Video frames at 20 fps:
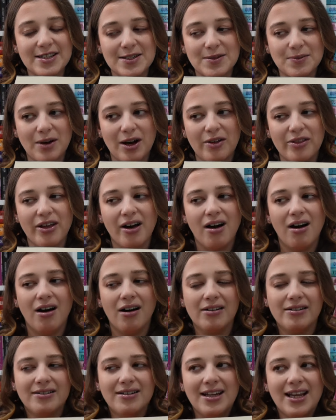as well that
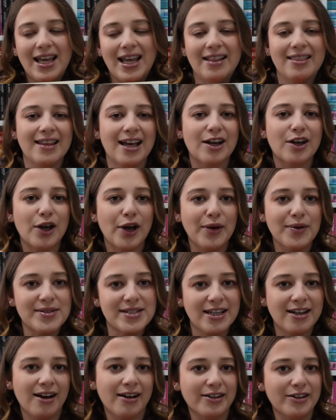aren't in that
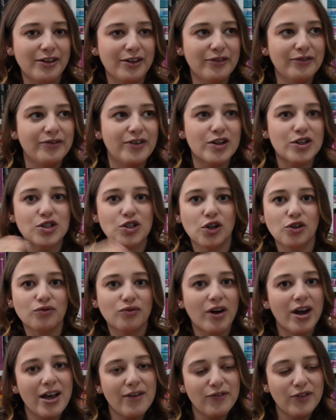cozy kind of
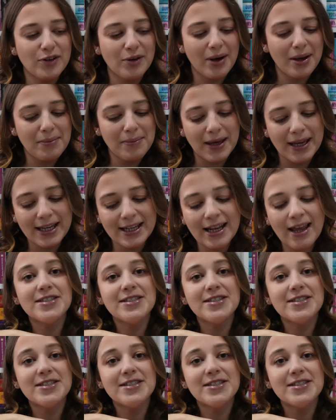genre, if you know what I mean.